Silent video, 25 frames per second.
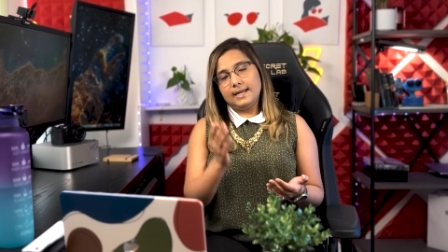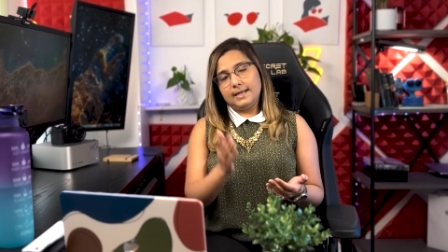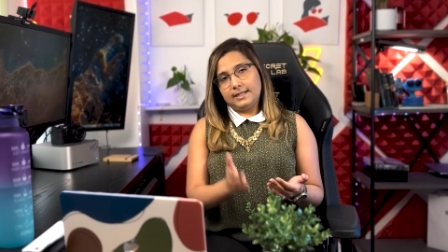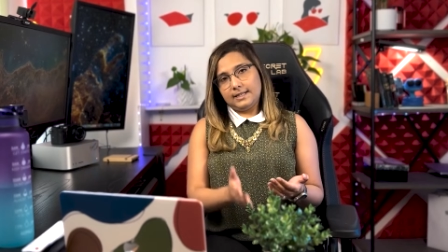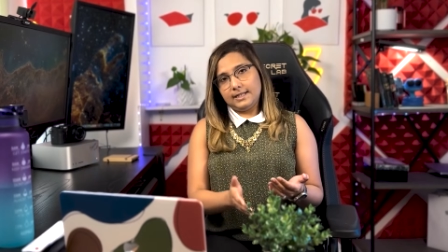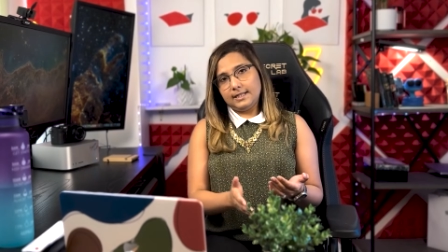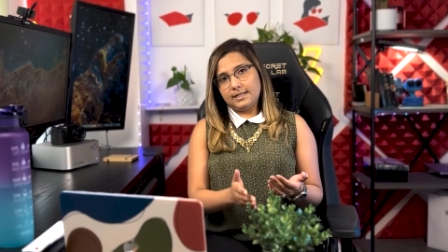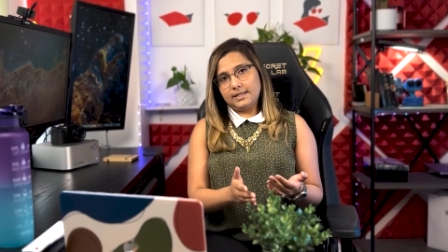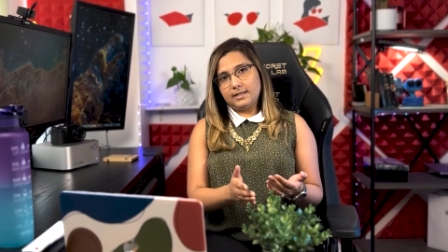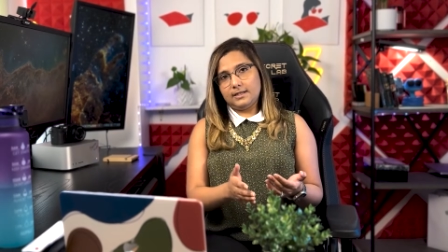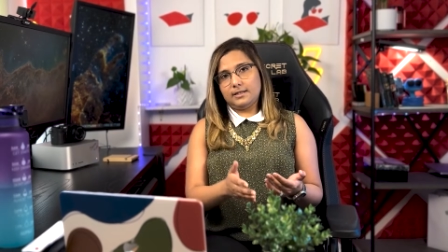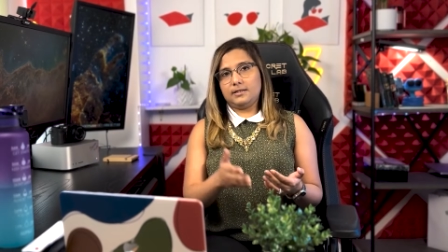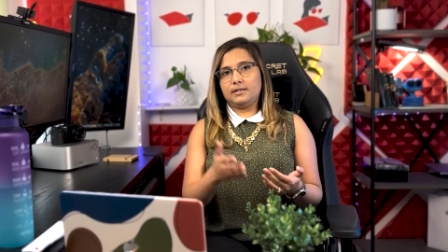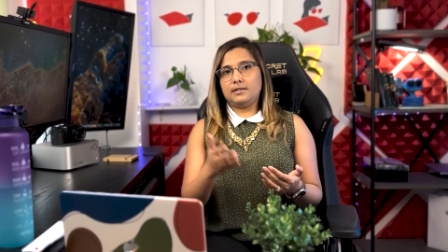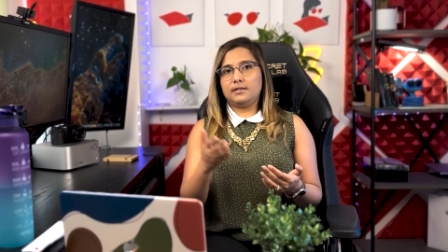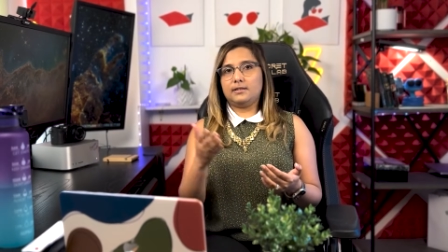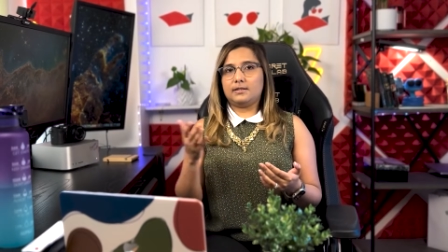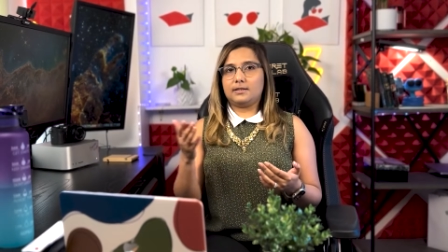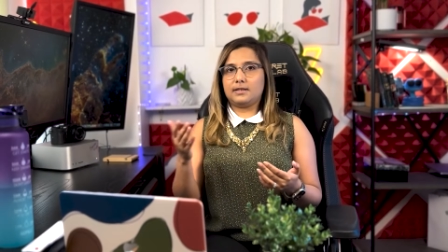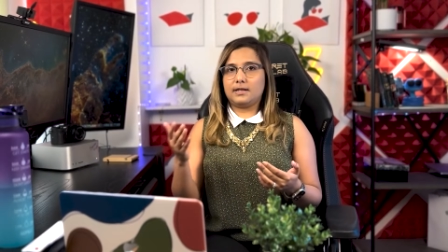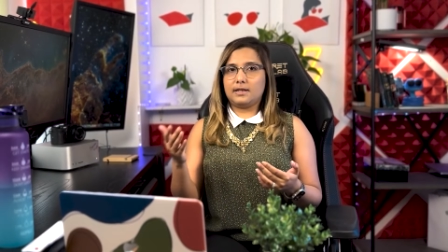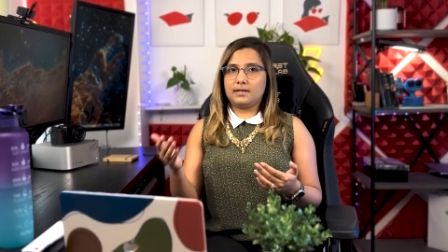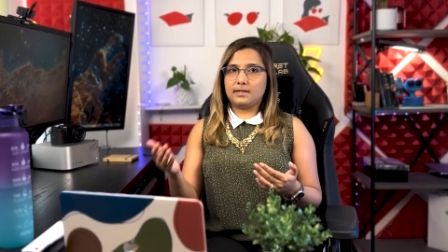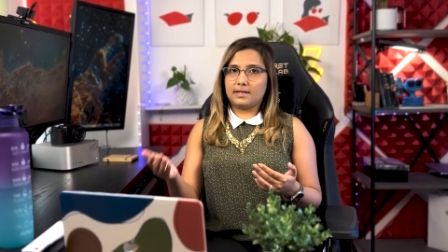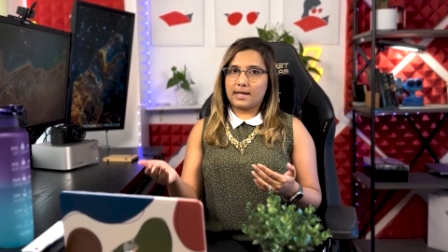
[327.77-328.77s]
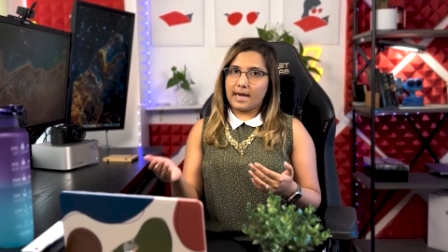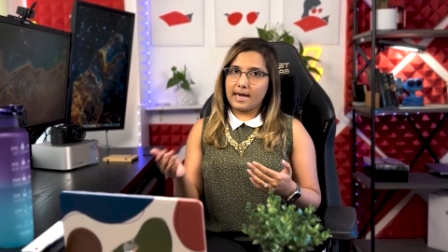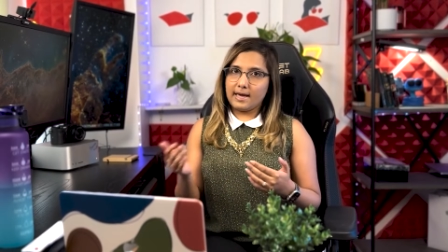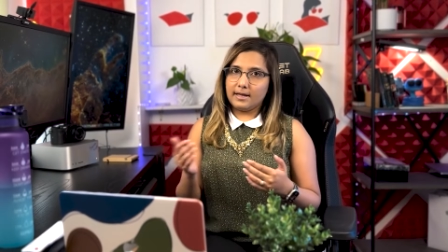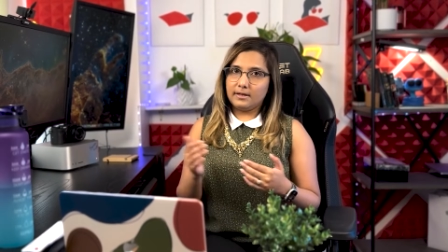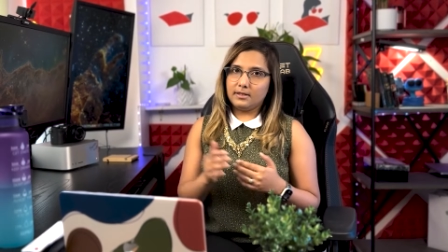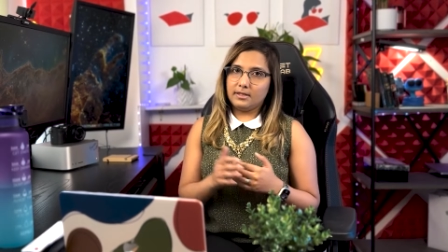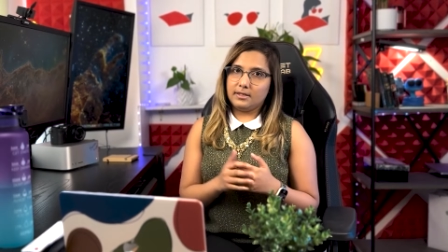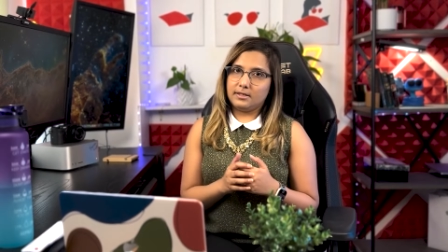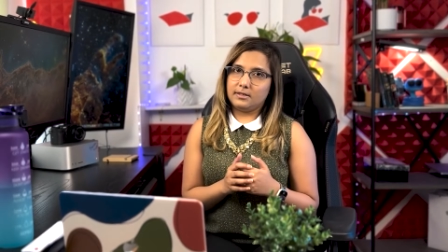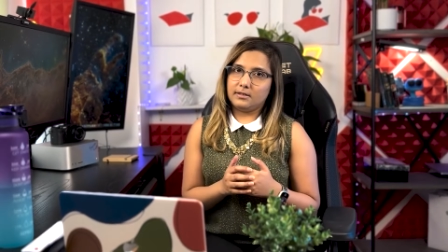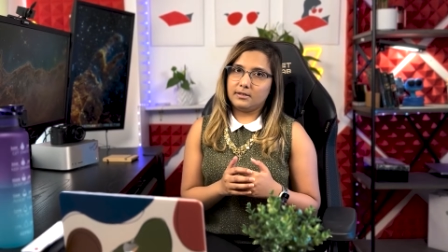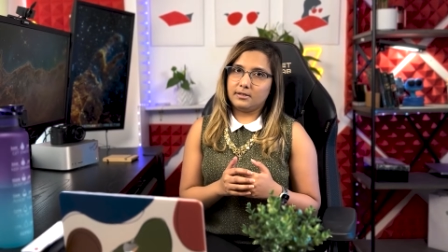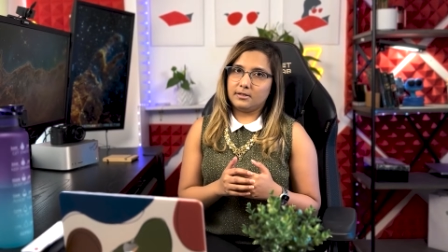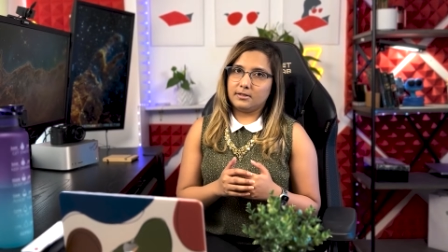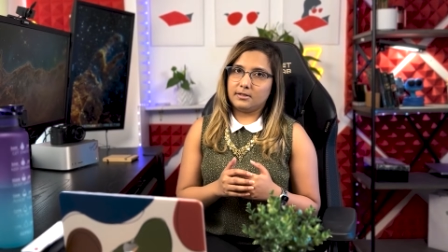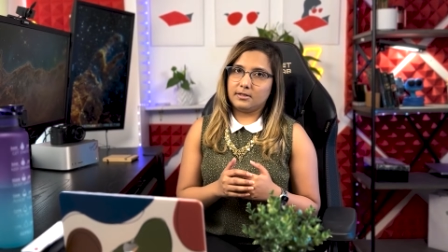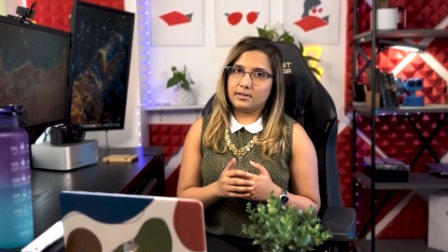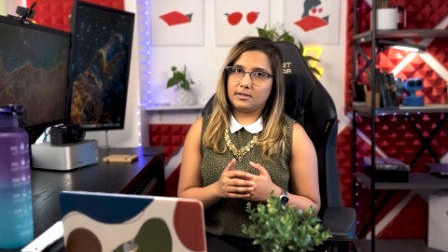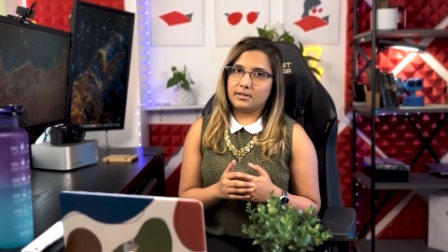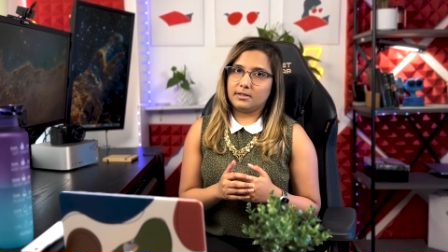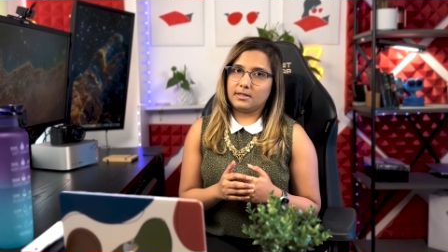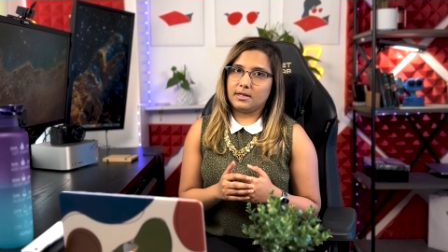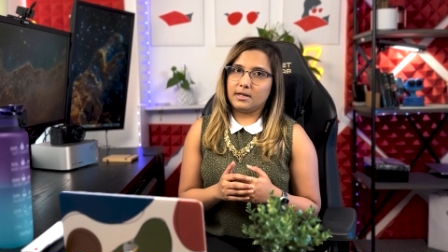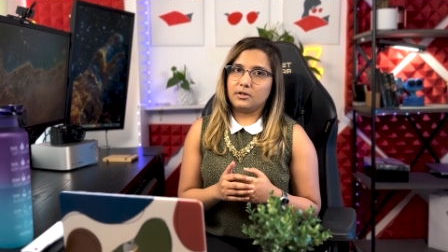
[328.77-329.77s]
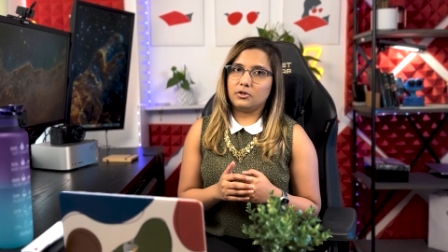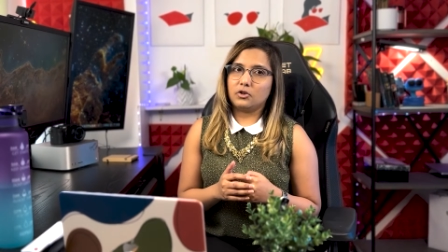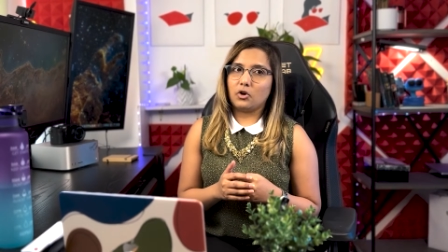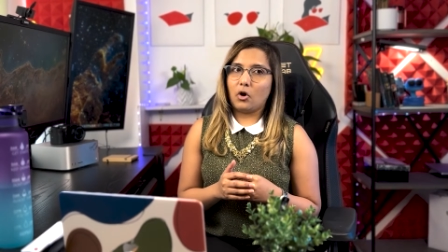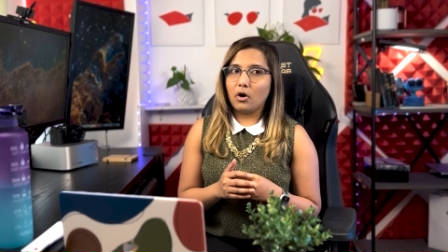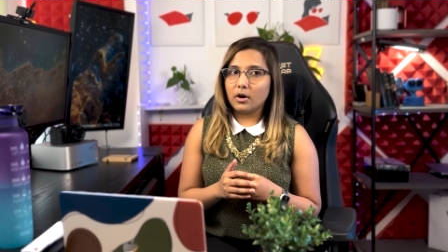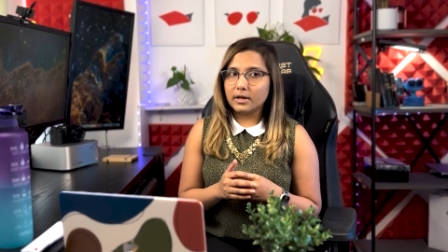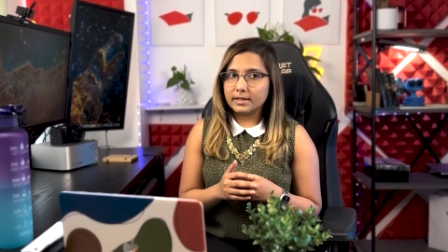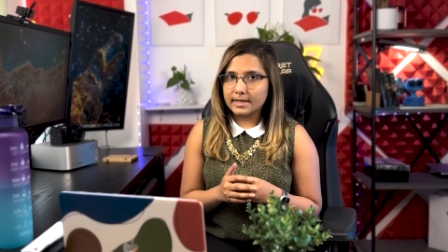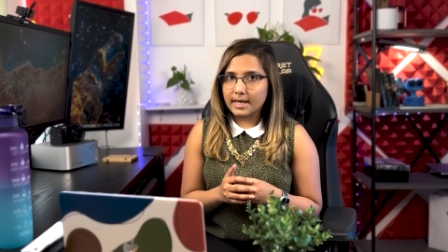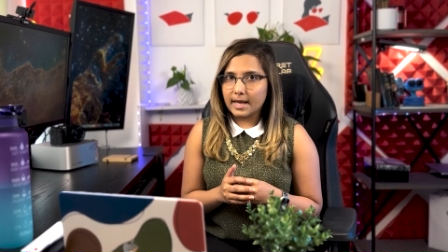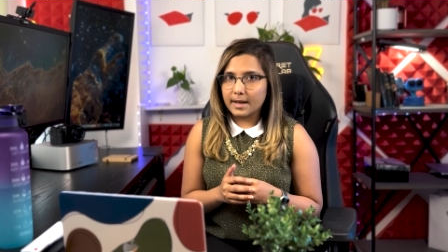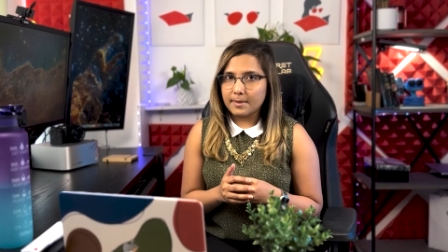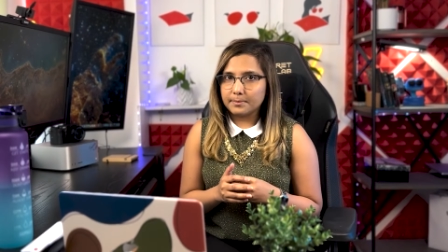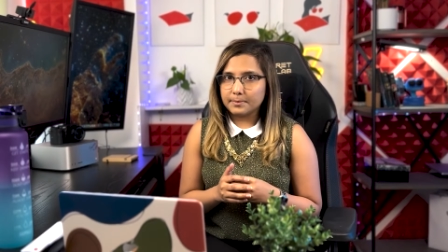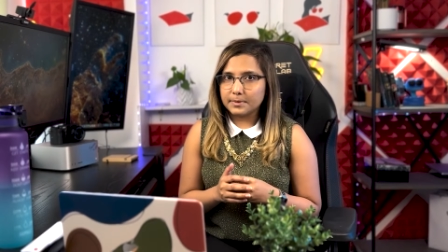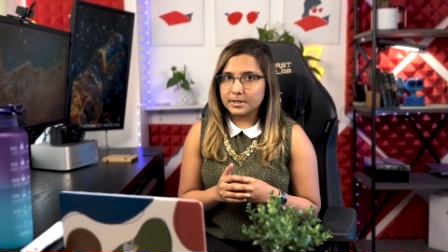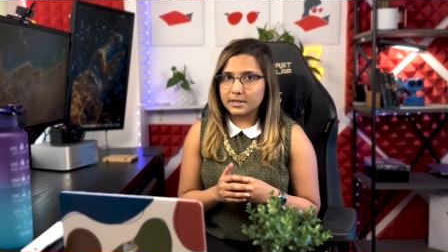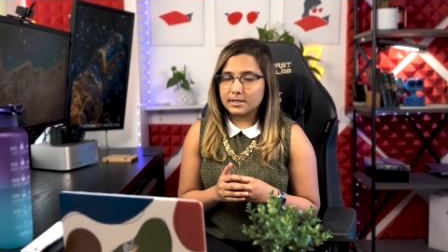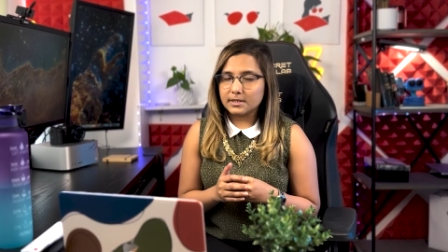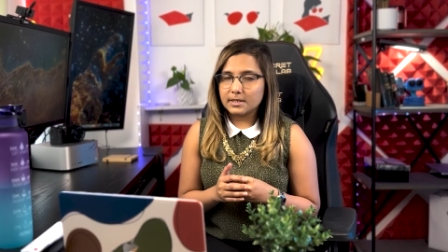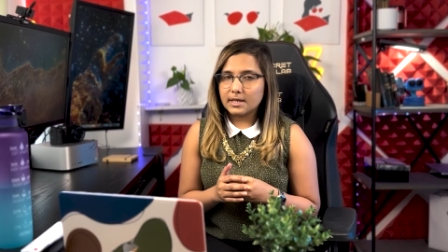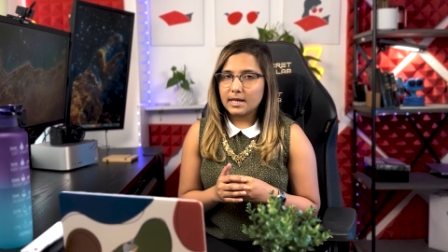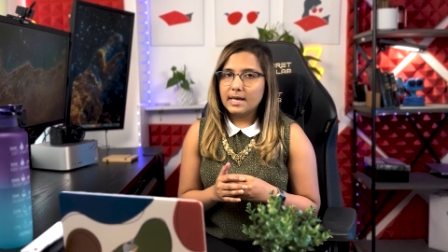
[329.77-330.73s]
teaching assistant and research assistant on campus.